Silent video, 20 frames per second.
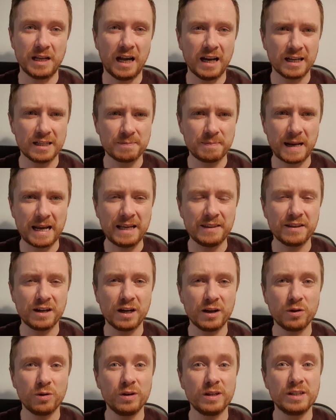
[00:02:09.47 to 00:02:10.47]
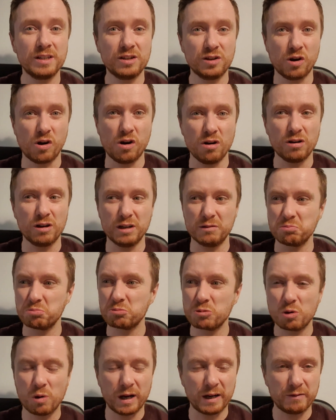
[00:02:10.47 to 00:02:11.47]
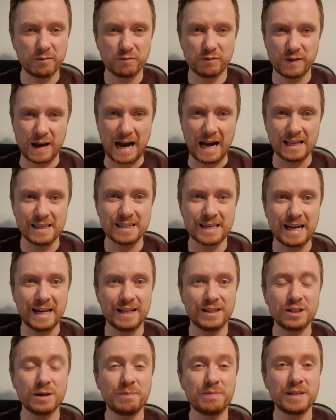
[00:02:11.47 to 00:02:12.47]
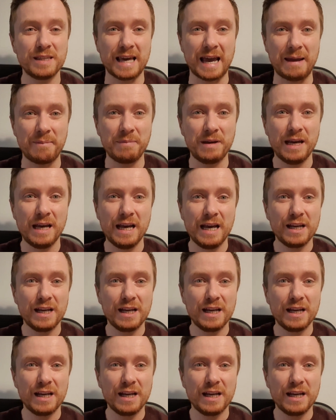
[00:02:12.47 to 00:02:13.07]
I'll explain that I'm going to talk quite fast, and it's up to them